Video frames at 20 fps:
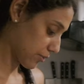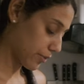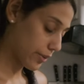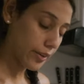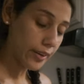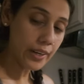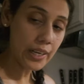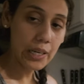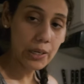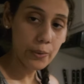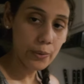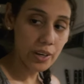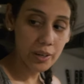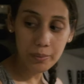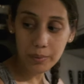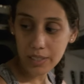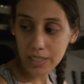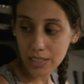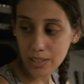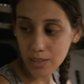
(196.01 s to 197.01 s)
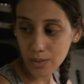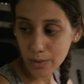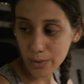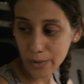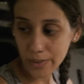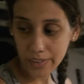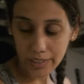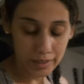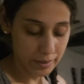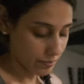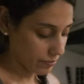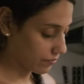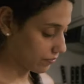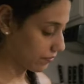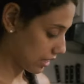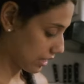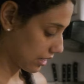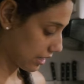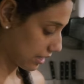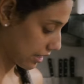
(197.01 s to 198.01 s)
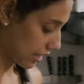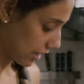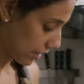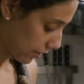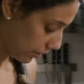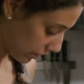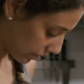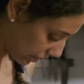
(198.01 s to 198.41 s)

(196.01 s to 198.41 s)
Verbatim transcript: figuring out where I'm going to store them and how to